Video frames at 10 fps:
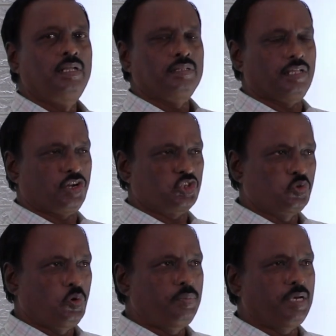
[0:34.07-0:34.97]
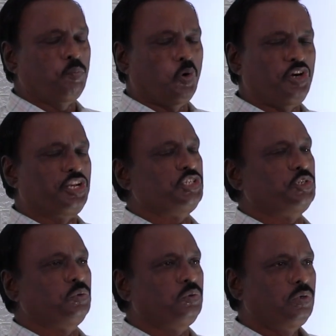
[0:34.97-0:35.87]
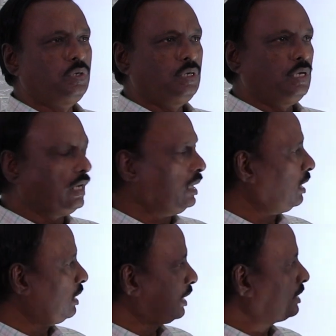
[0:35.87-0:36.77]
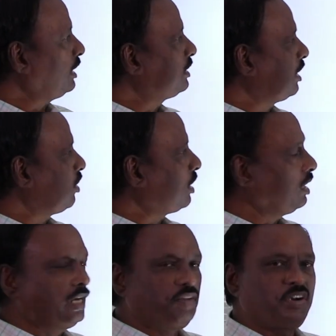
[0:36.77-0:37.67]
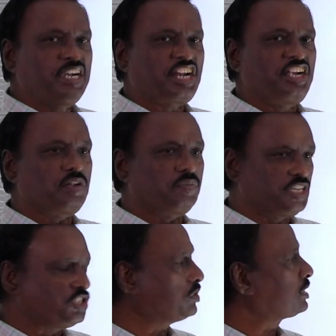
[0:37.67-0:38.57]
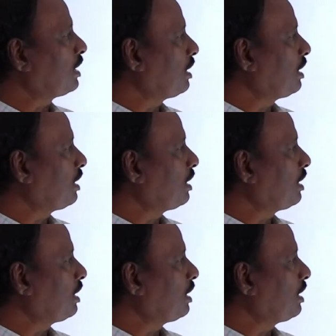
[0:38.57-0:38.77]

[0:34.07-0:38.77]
There are so many bone tissue, like that. There are different kind of tissues are